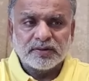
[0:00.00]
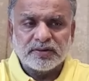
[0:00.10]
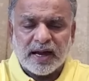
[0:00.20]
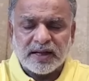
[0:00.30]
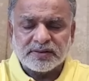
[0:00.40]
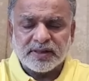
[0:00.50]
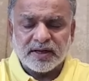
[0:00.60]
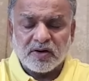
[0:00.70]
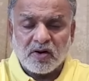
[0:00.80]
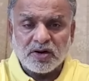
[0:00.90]
that
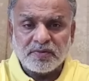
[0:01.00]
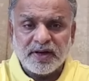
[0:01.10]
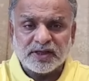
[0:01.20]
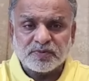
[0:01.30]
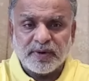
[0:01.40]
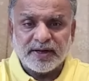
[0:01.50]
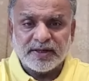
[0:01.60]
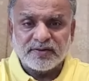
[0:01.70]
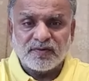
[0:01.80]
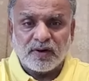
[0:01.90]
cannot be explained
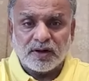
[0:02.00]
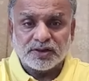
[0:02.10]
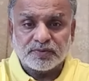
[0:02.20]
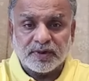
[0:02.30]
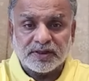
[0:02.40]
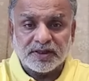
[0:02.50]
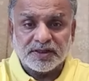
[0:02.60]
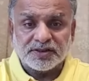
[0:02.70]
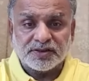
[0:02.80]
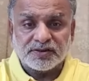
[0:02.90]
in words, but it
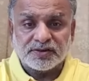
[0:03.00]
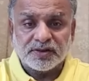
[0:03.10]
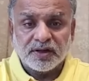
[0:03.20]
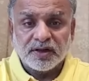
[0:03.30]
is